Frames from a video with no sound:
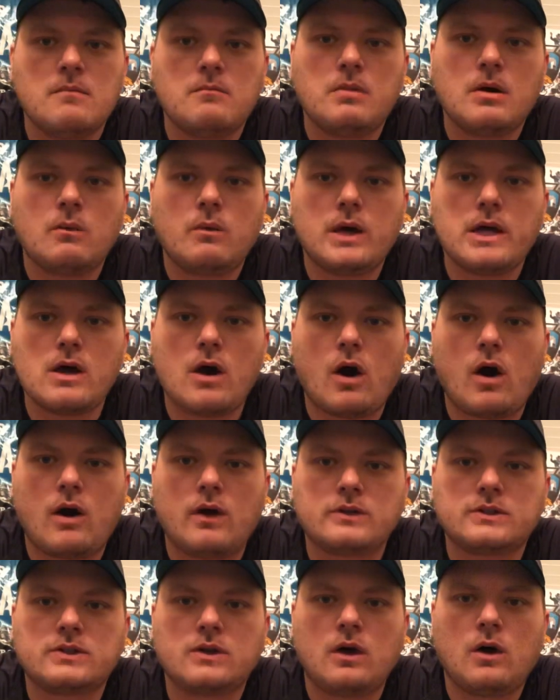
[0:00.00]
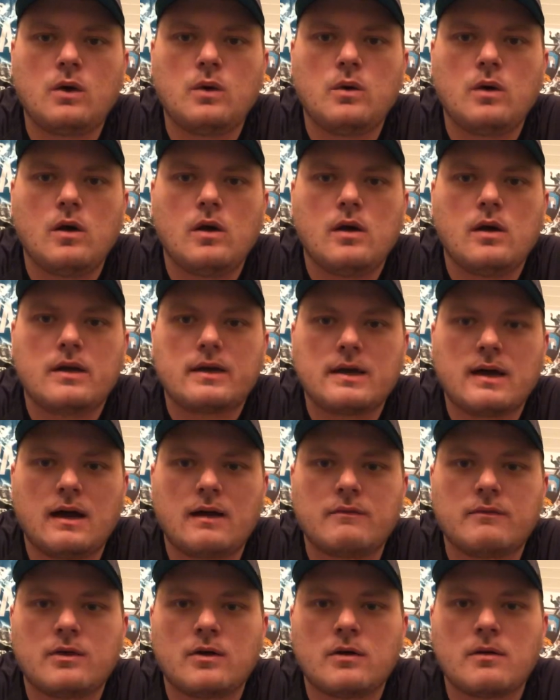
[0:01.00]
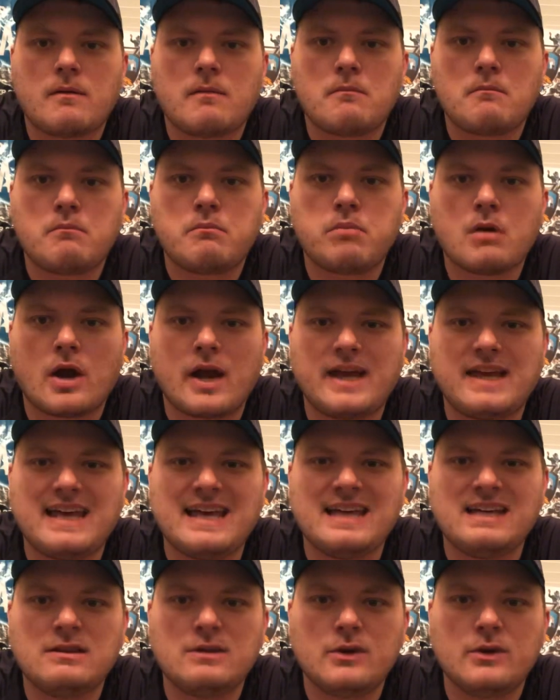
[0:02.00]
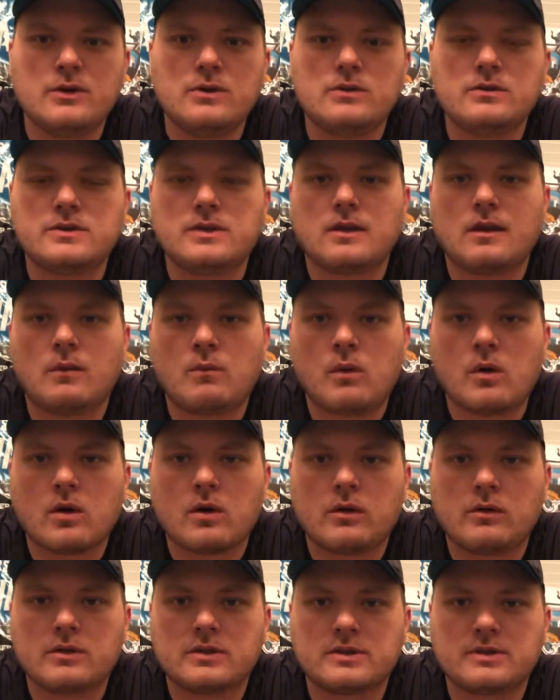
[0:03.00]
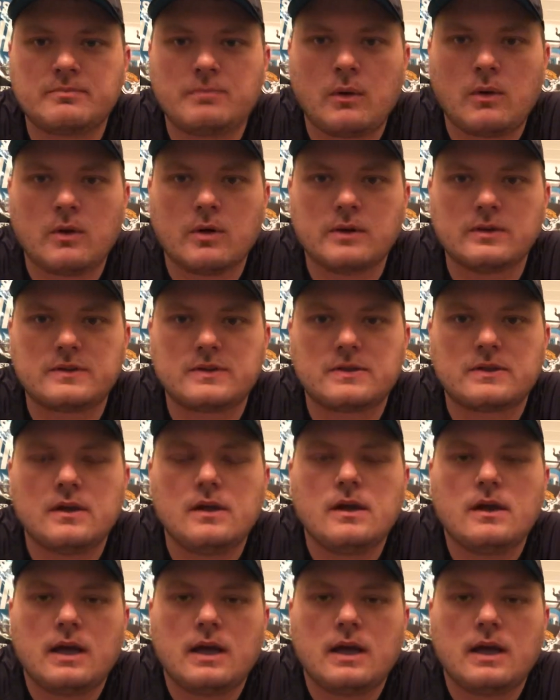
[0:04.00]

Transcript: But we also cover breaking news in the world of sports